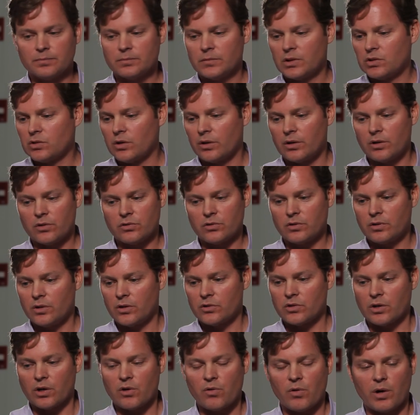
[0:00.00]
so there's, there's
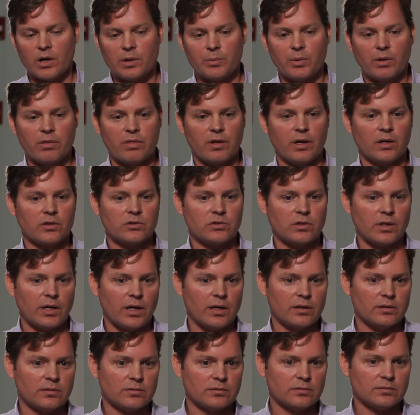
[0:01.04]
incredible things
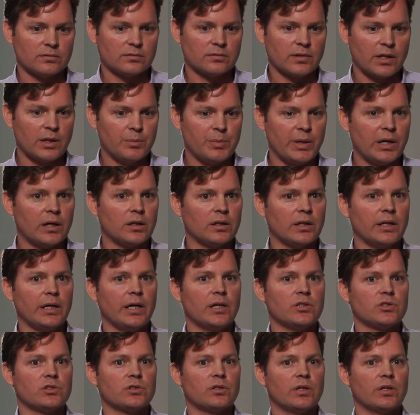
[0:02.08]
that can be unleashed.